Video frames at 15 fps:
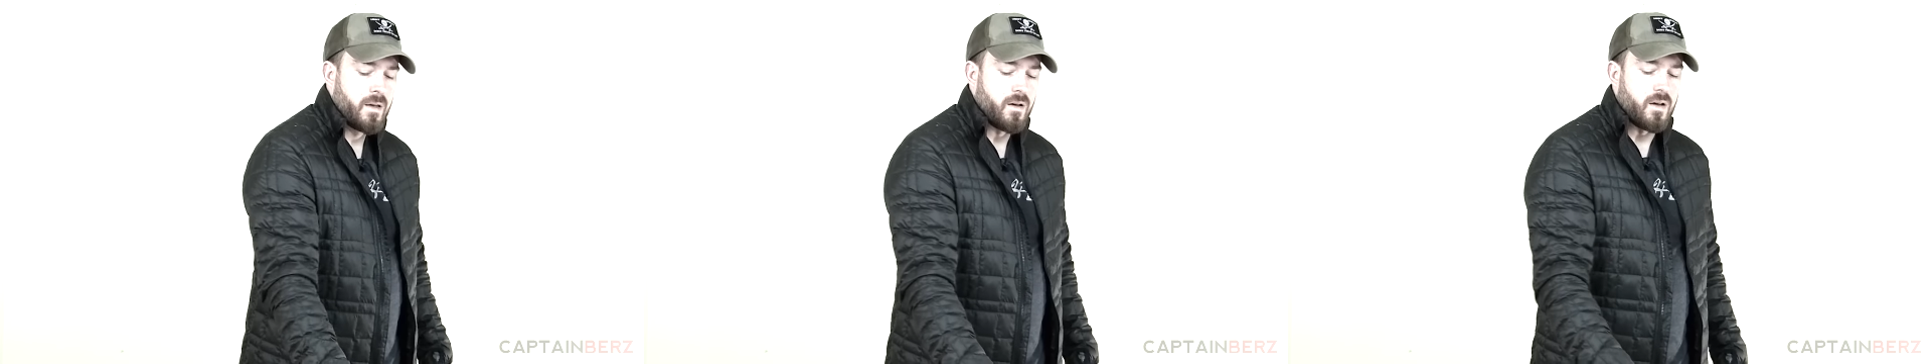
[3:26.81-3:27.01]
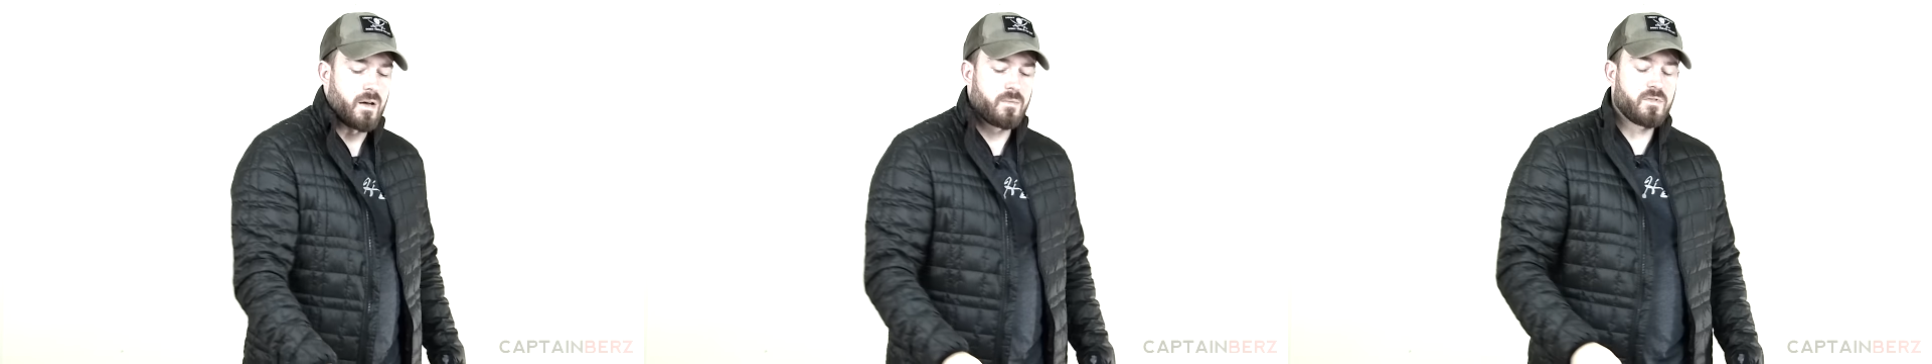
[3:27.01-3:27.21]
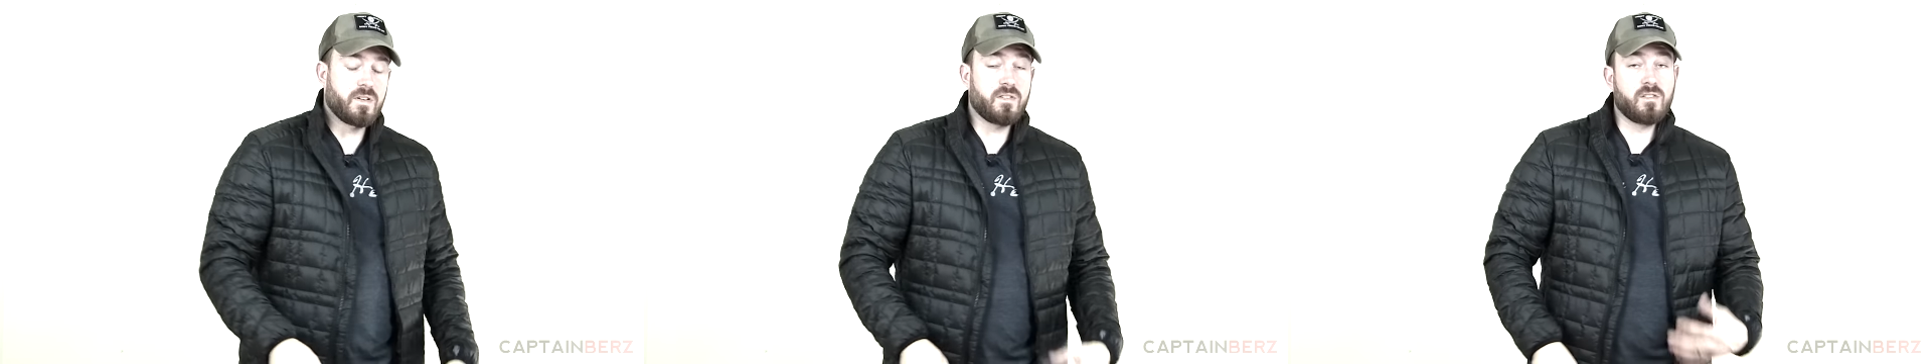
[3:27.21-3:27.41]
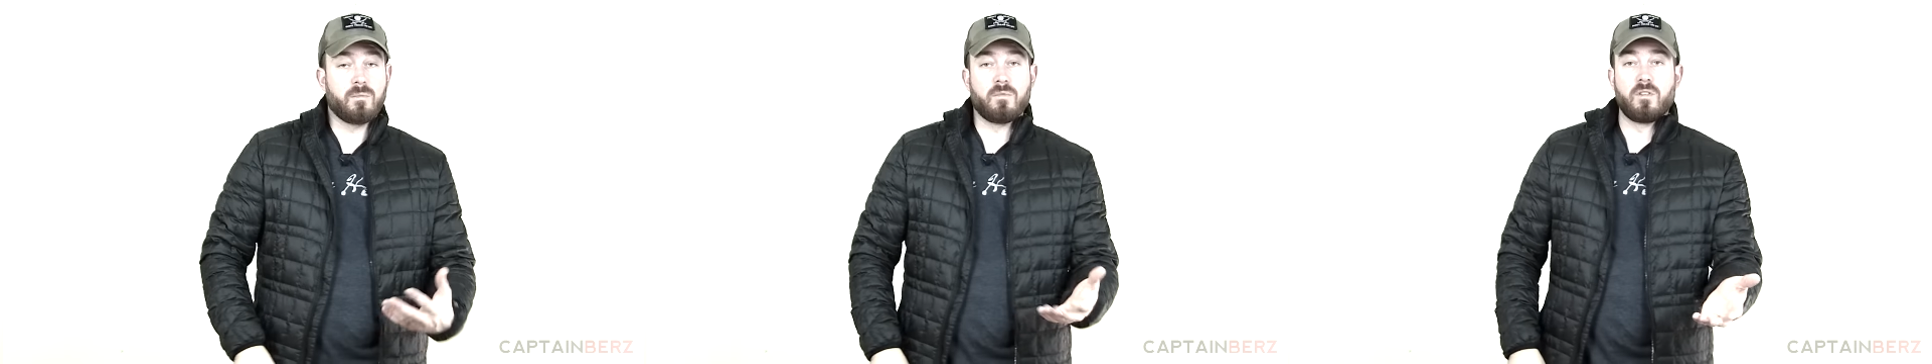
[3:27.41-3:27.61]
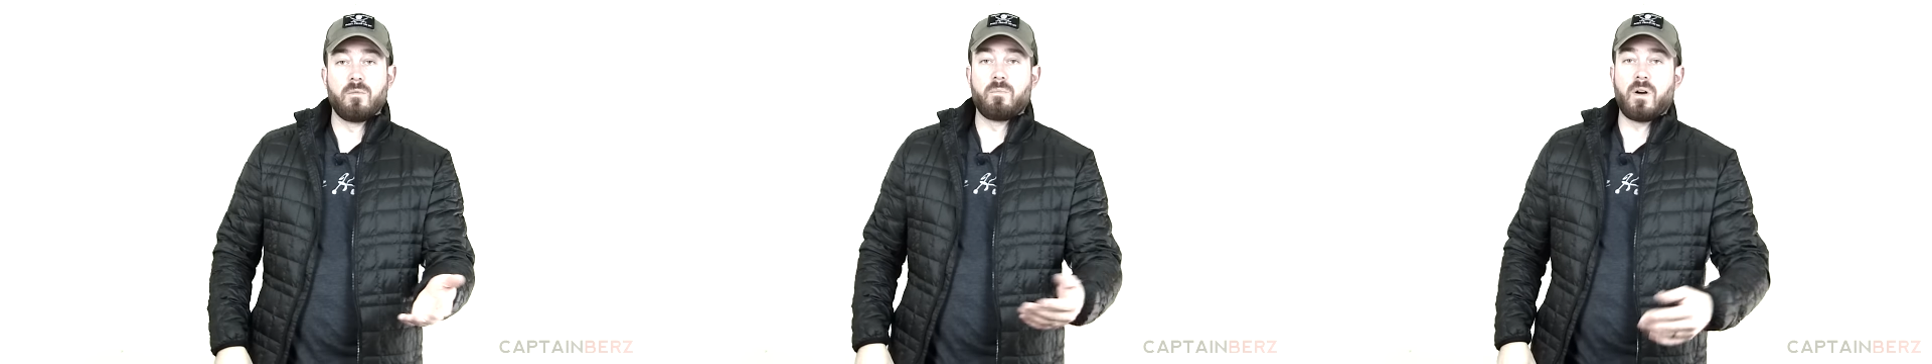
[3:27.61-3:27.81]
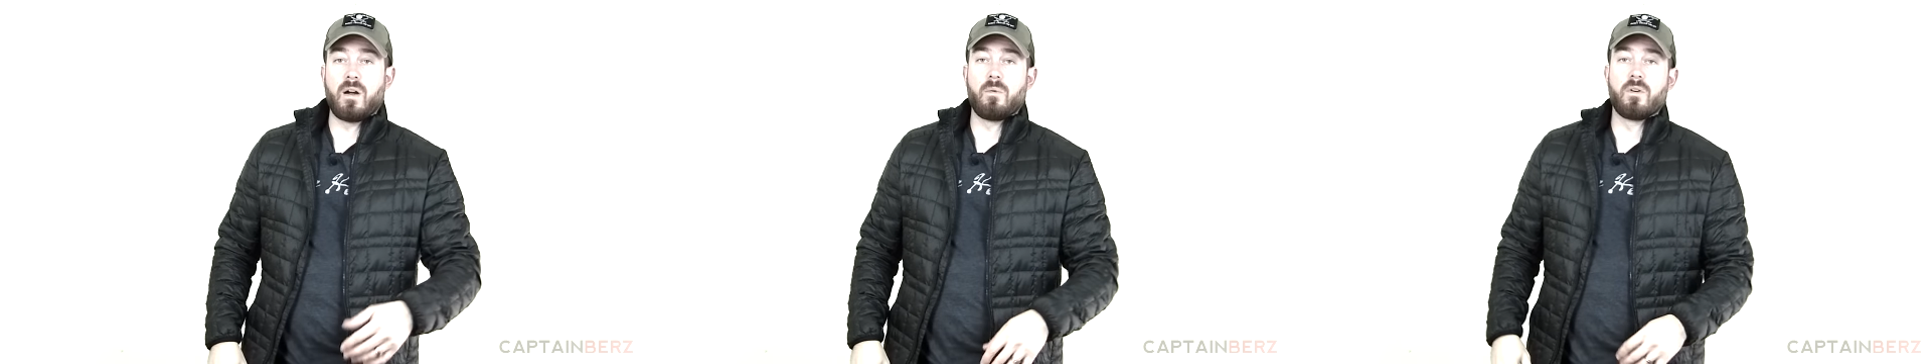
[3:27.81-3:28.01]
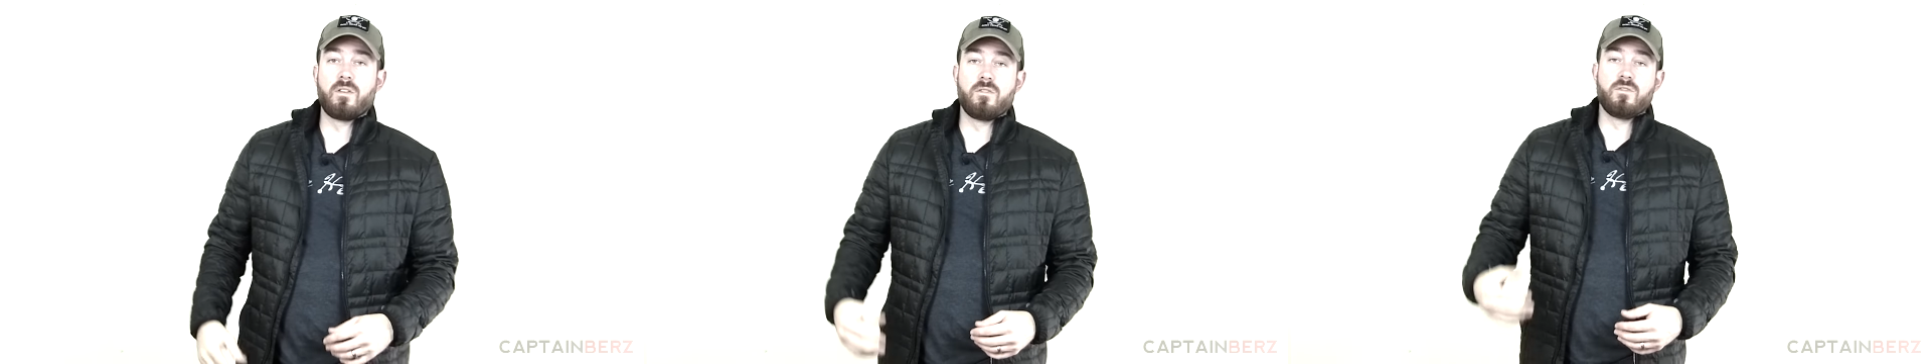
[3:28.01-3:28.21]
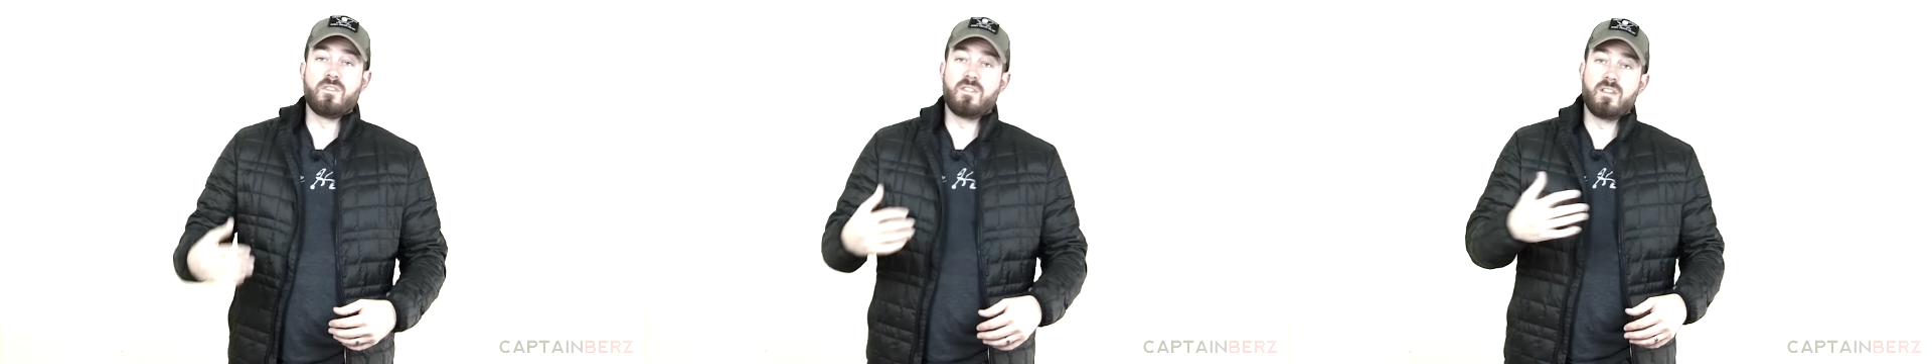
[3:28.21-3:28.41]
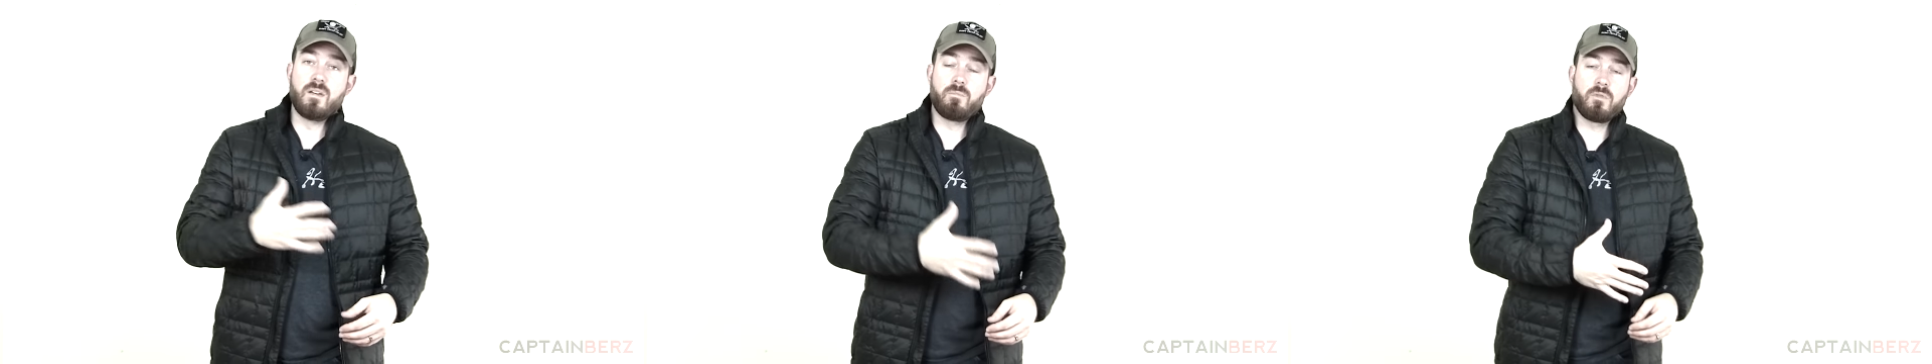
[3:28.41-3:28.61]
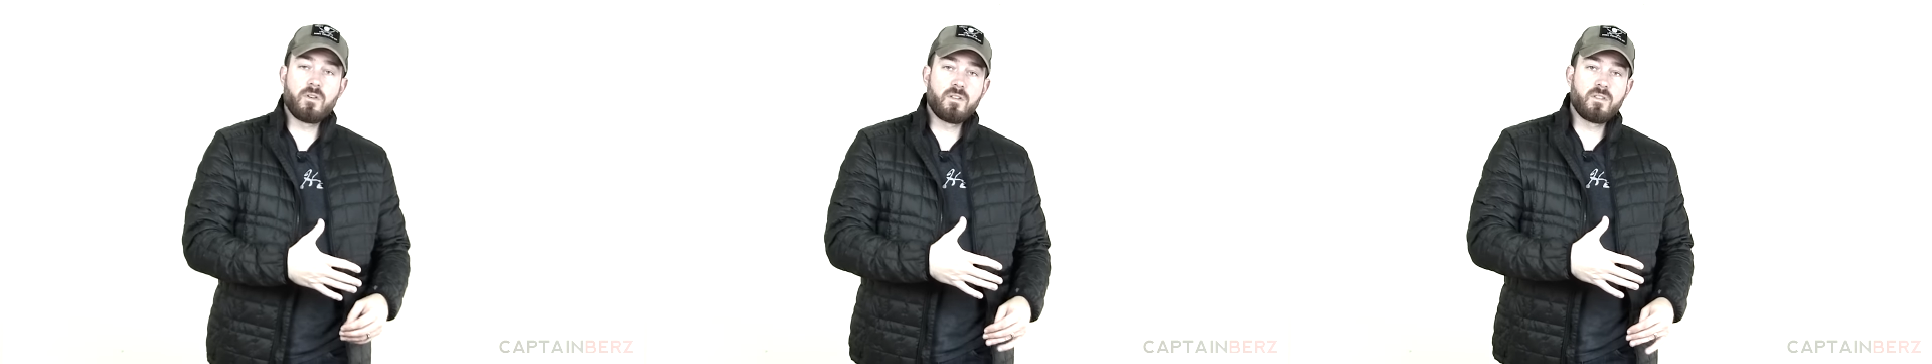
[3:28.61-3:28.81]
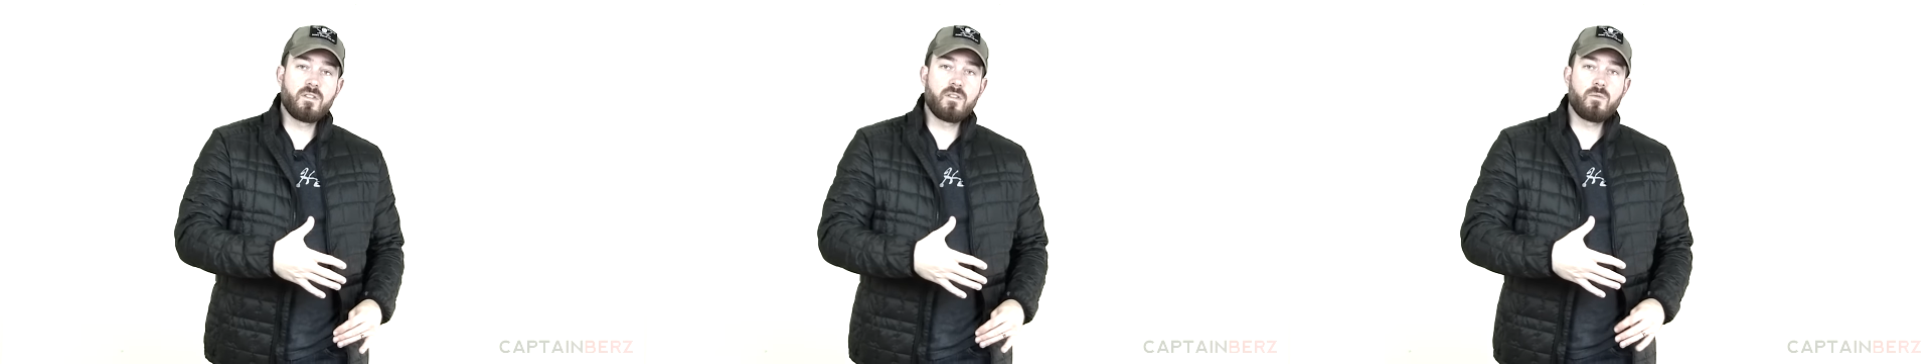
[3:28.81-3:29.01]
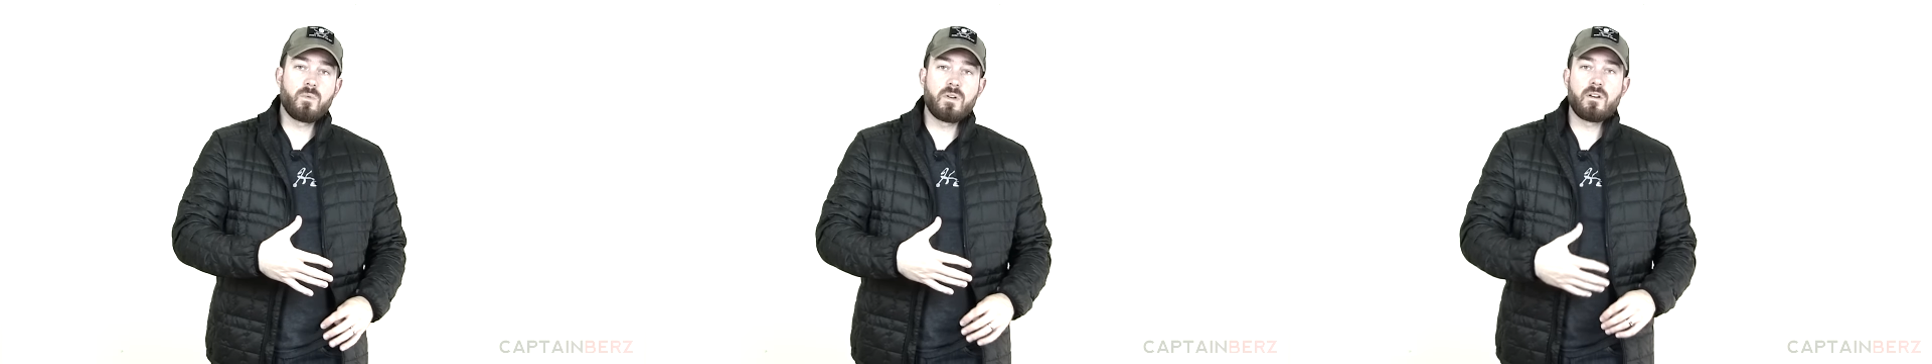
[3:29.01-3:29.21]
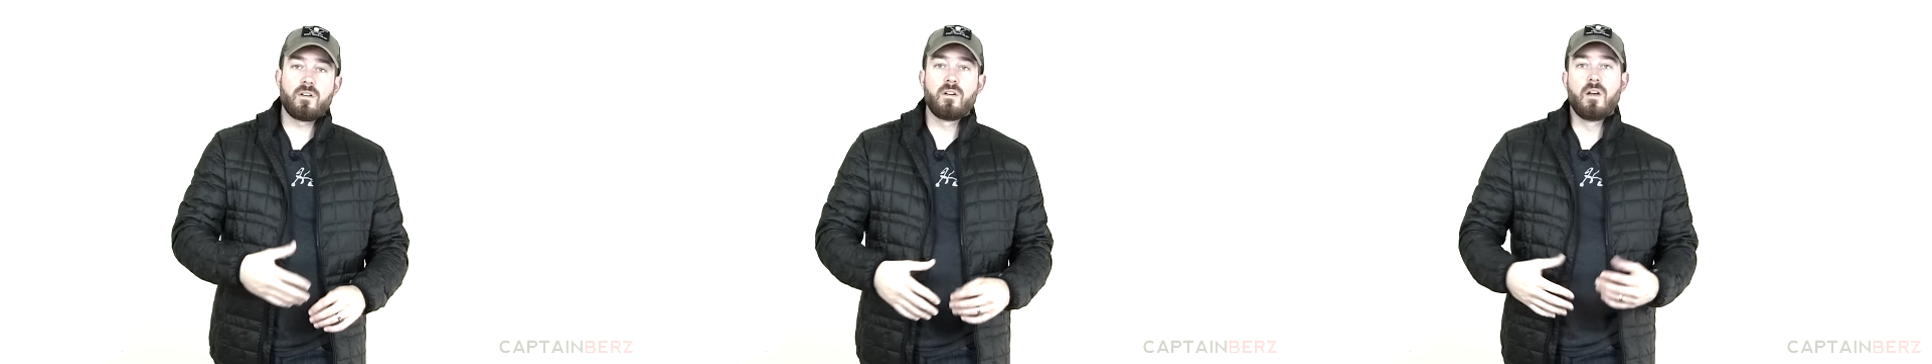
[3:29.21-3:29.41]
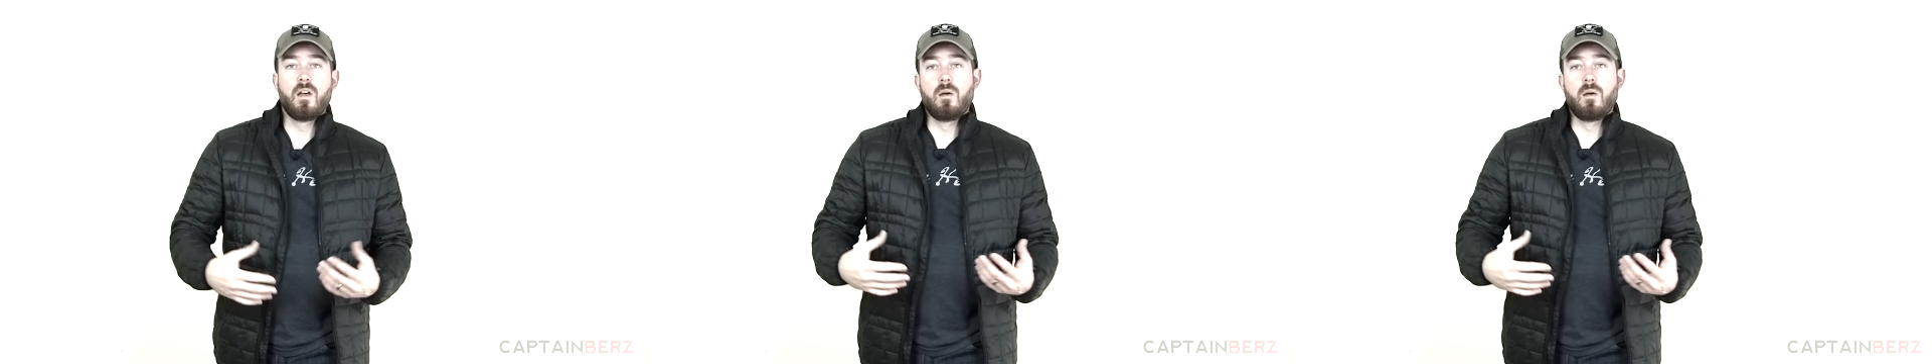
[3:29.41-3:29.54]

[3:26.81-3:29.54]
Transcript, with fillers: Um, so that's something you probably want to use deeper into the winter.